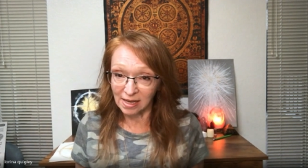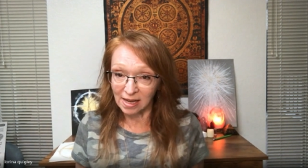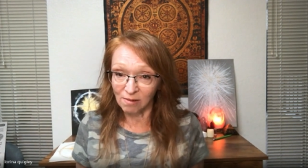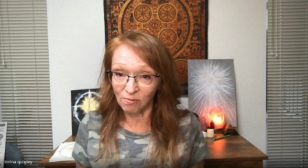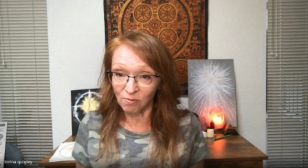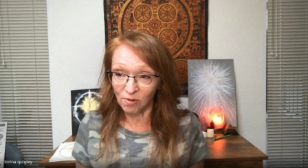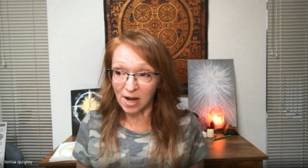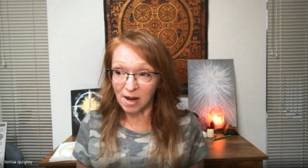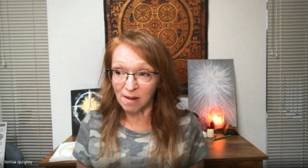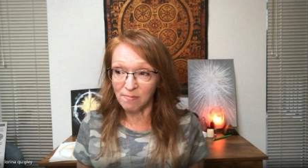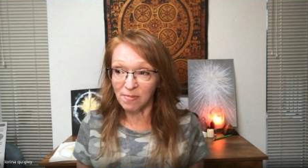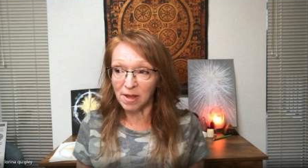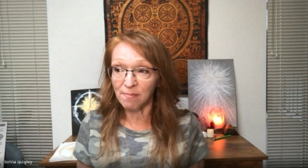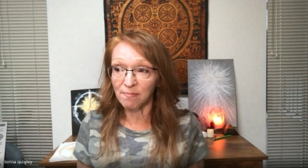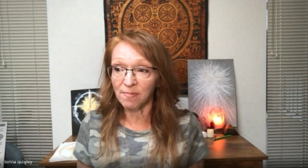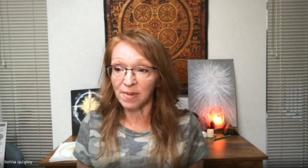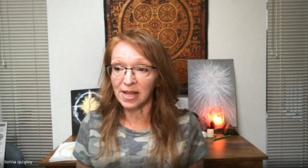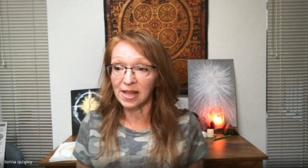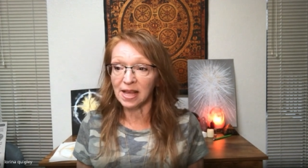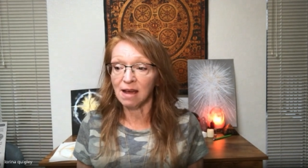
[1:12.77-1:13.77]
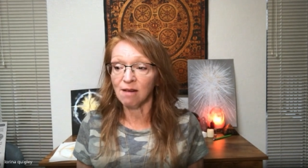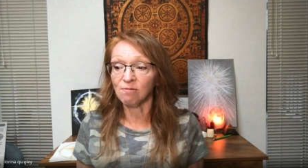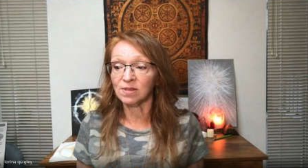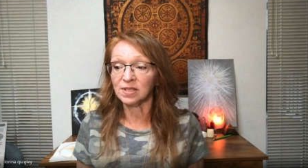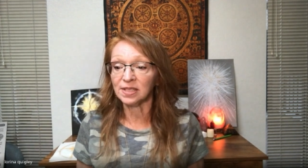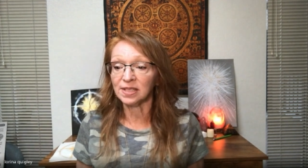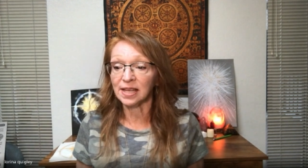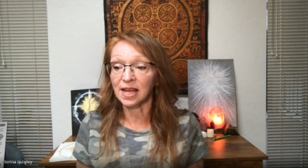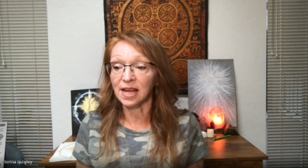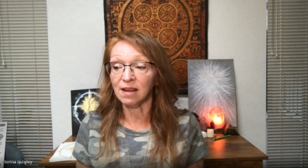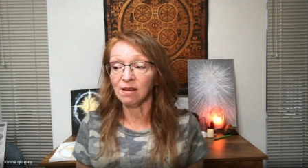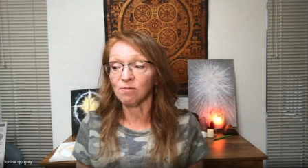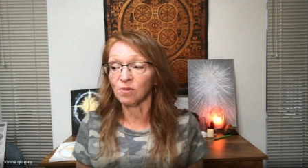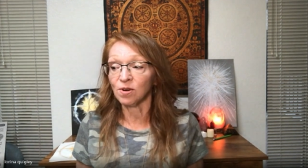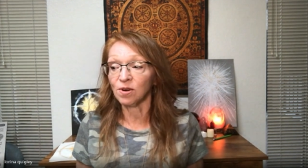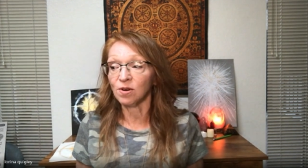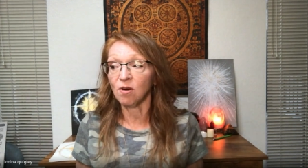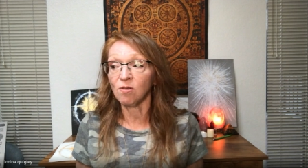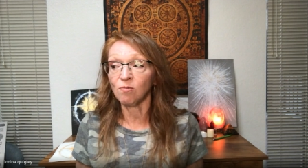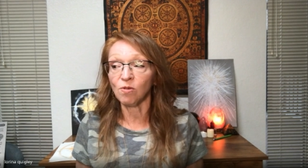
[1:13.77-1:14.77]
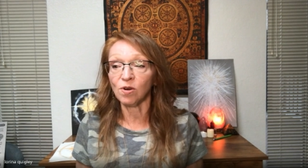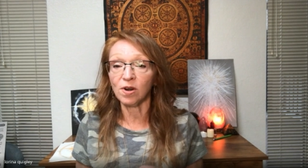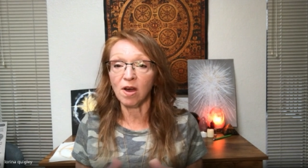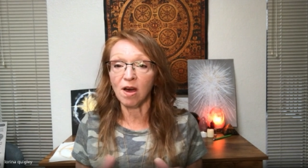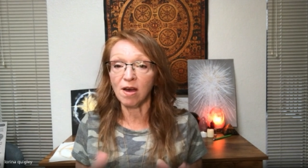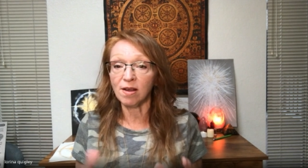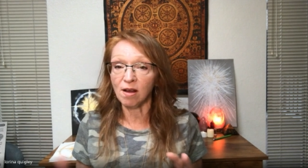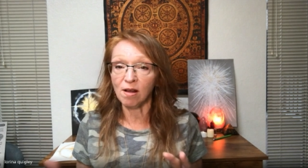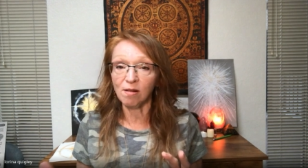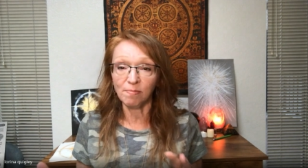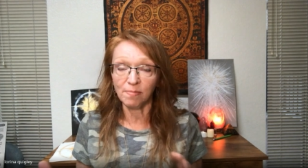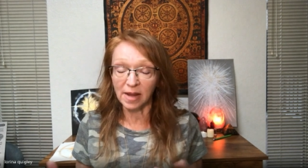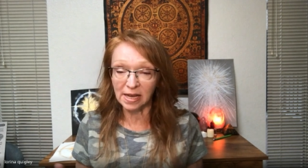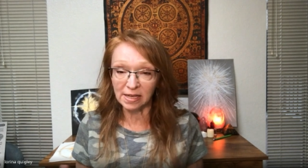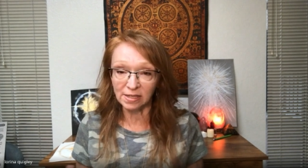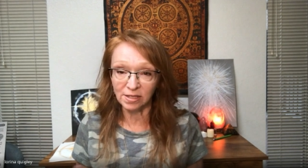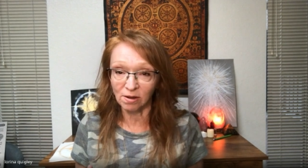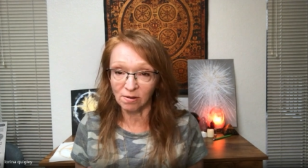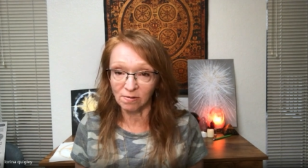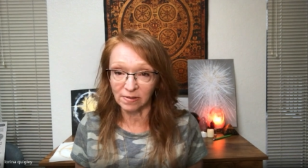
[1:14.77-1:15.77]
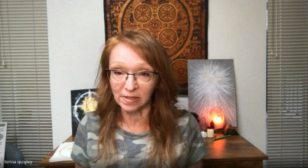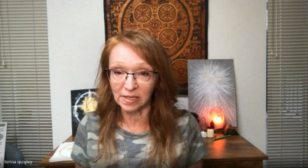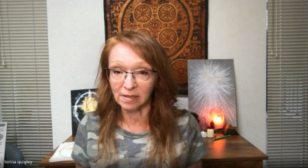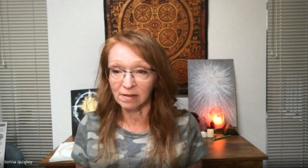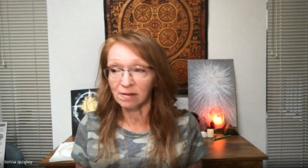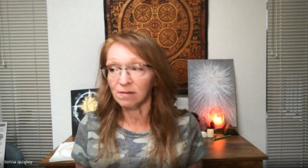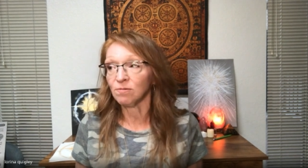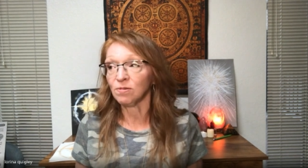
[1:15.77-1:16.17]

And what I meant by that was like we're not all Beethoven.